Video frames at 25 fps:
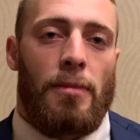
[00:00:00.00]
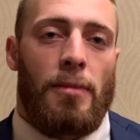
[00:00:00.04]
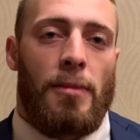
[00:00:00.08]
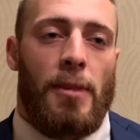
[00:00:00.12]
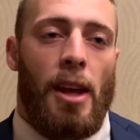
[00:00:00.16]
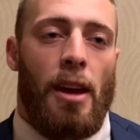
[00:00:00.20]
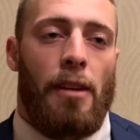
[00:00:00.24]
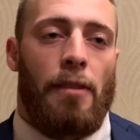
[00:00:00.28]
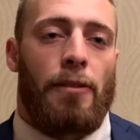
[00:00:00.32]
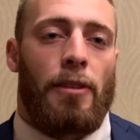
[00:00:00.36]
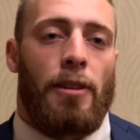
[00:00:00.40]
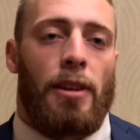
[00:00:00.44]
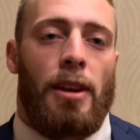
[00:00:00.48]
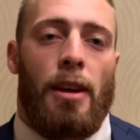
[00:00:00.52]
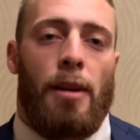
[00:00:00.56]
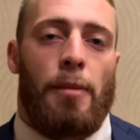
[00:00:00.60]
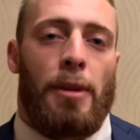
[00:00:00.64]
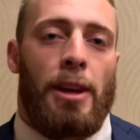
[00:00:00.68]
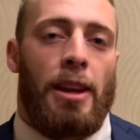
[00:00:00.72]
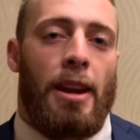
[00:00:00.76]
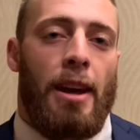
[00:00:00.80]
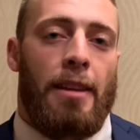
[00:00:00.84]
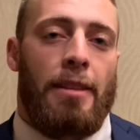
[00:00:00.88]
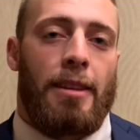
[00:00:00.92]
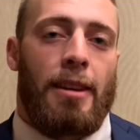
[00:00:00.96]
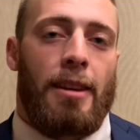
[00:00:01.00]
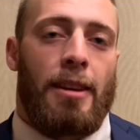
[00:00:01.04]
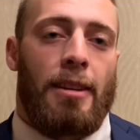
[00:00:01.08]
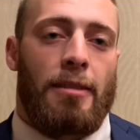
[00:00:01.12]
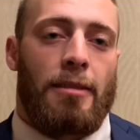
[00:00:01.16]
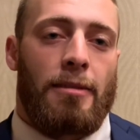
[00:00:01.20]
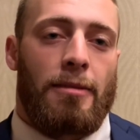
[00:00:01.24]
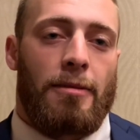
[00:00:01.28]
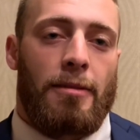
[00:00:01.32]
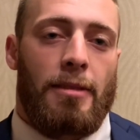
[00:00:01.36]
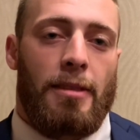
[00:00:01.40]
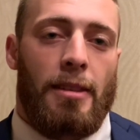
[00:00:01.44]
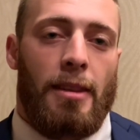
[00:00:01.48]
Definitely. I mean, I think
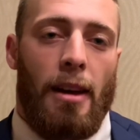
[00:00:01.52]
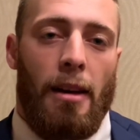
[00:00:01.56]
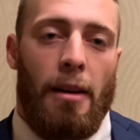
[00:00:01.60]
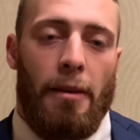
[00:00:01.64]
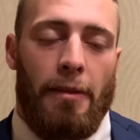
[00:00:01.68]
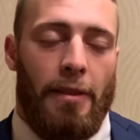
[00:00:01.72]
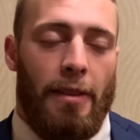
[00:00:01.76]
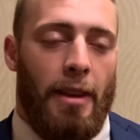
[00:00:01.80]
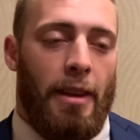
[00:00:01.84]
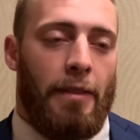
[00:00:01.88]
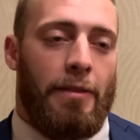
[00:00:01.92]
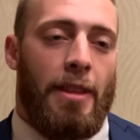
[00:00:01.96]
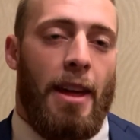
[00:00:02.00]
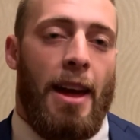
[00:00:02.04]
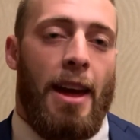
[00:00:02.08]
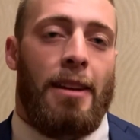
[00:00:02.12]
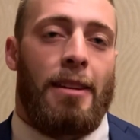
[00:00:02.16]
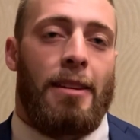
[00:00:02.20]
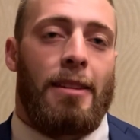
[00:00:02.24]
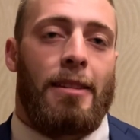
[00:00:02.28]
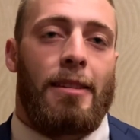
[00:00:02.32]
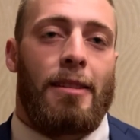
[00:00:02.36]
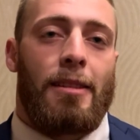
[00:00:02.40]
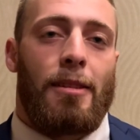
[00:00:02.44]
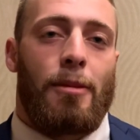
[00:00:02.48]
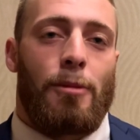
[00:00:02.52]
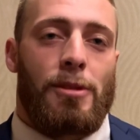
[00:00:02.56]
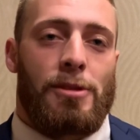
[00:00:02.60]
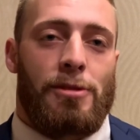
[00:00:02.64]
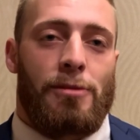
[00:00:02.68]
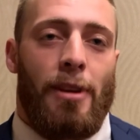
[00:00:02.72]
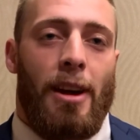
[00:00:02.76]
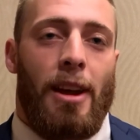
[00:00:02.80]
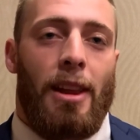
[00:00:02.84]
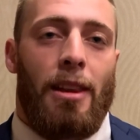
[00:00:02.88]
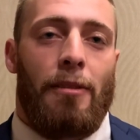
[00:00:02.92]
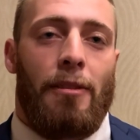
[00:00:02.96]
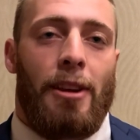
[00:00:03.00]
if that was
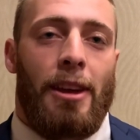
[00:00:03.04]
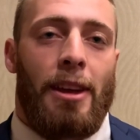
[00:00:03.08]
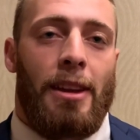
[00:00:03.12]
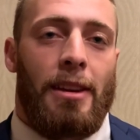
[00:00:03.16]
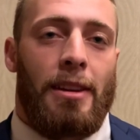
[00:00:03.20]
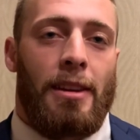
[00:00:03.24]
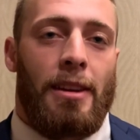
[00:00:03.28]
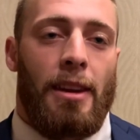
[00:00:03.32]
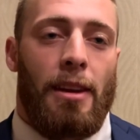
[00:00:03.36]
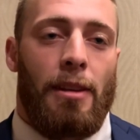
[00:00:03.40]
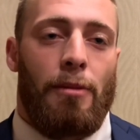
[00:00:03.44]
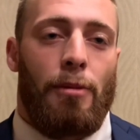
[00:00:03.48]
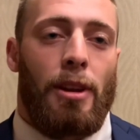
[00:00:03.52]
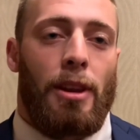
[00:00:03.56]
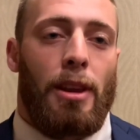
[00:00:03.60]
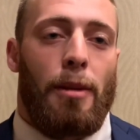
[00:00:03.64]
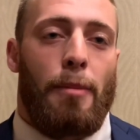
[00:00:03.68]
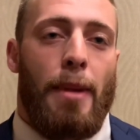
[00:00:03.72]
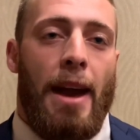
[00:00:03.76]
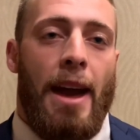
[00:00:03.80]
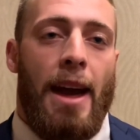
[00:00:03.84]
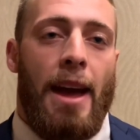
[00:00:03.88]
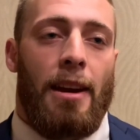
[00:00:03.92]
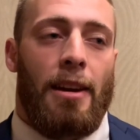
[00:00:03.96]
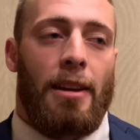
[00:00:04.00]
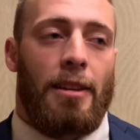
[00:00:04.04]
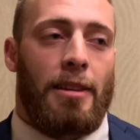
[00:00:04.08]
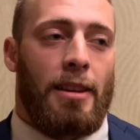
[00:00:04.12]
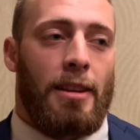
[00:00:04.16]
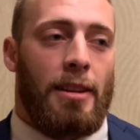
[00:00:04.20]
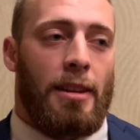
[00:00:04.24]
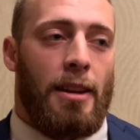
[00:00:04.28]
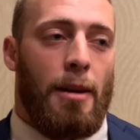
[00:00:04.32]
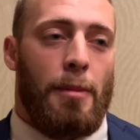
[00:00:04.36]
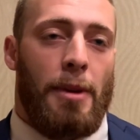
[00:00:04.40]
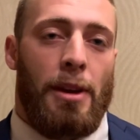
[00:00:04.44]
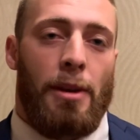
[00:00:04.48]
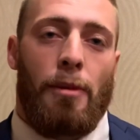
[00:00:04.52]
relevant and it really mattered, then
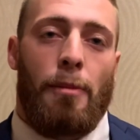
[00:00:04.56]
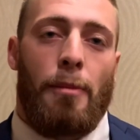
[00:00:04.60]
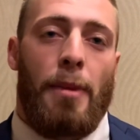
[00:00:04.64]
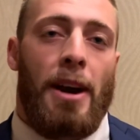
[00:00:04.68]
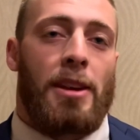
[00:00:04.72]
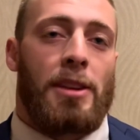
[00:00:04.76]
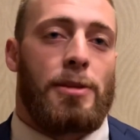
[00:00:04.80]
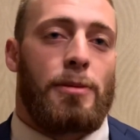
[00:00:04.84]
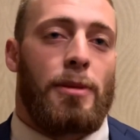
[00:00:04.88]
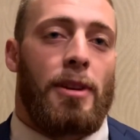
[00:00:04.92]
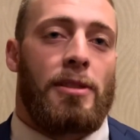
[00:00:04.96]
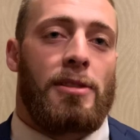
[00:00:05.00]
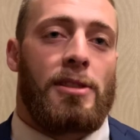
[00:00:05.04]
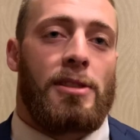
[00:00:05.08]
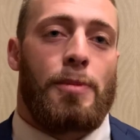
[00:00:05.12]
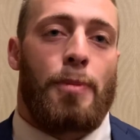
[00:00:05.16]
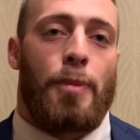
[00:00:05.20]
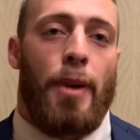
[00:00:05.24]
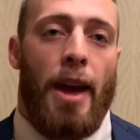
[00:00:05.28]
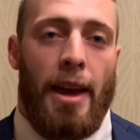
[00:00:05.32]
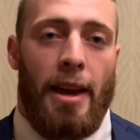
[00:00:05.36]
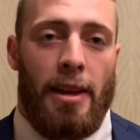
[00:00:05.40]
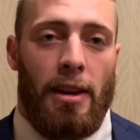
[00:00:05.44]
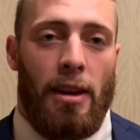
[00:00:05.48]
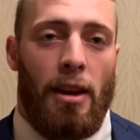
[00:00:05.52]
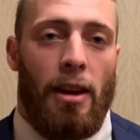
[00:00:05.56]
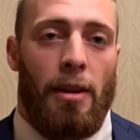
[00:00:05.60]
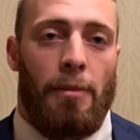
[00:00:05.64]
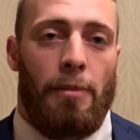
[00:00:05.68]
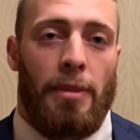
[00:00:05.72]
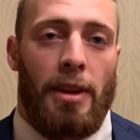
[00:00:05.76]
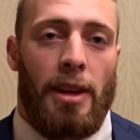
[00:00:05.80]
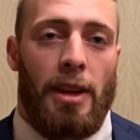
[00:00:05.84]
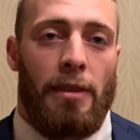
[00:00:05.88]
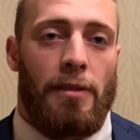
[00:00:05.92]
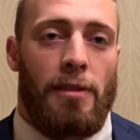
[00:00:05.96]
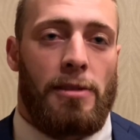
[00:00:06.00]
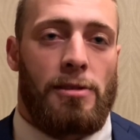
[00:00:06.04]
I mean, we might as well just pack it up,
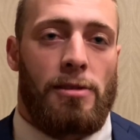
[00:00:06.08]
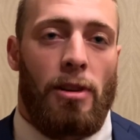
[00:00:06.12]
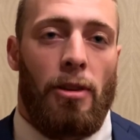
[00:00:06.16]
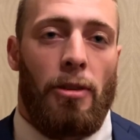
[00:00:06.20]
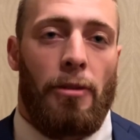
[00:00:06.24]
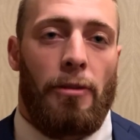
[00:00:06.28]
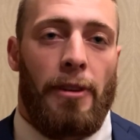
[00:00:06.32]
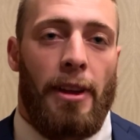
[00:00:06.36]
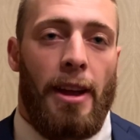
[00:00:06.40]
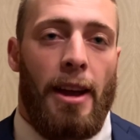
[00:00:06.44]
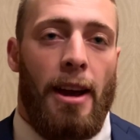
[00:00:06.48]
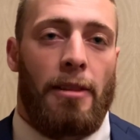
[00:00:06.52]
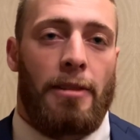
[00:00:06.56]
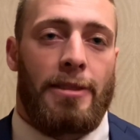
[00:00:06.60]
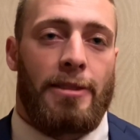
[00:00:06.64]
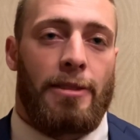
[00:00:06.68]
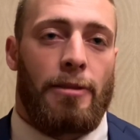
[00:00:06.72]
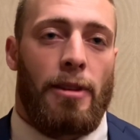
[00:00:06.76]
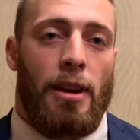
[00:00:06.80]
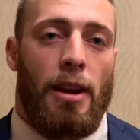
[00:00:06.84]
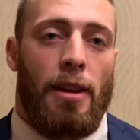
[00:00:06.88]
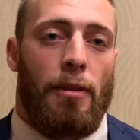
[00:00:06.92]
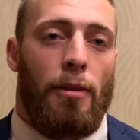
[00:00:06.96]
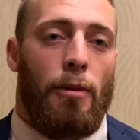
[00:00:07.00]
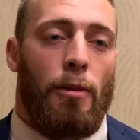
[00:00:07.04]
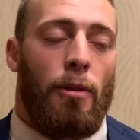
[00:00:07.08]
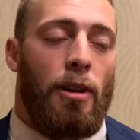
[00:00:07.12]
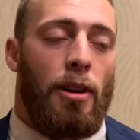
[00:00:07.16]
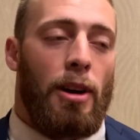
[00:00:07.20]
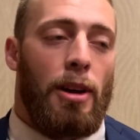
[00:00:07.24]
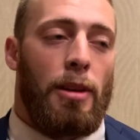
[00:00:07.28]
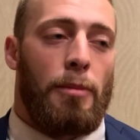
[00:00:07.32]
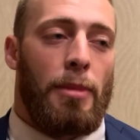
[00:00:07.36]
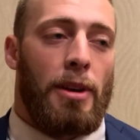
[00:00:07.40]
give the trophy out to whoever won.